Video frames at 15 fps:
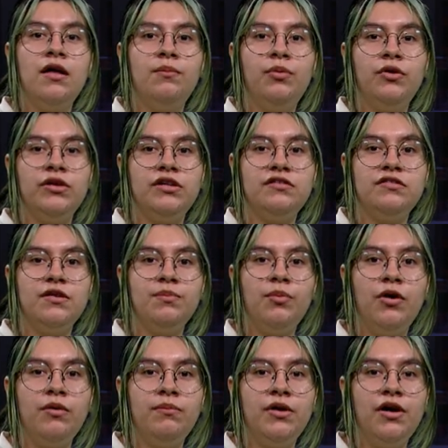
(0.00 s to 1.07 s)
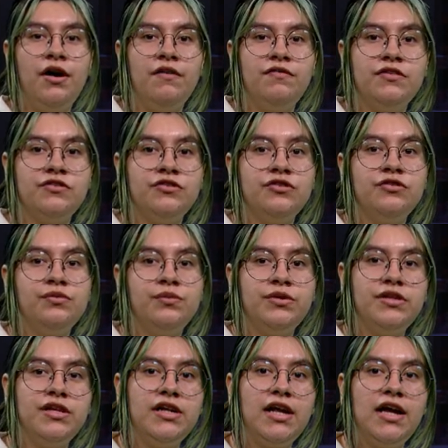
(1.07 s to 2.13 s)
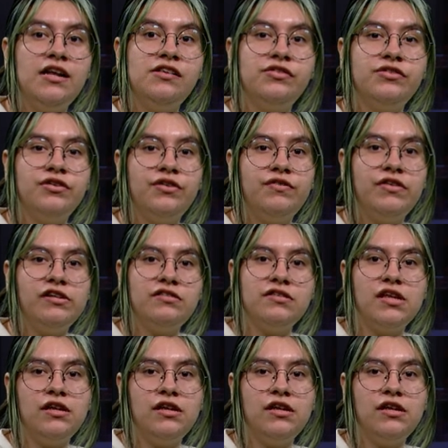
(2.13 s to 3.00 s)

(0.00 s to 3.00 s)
Police Department officers were denied service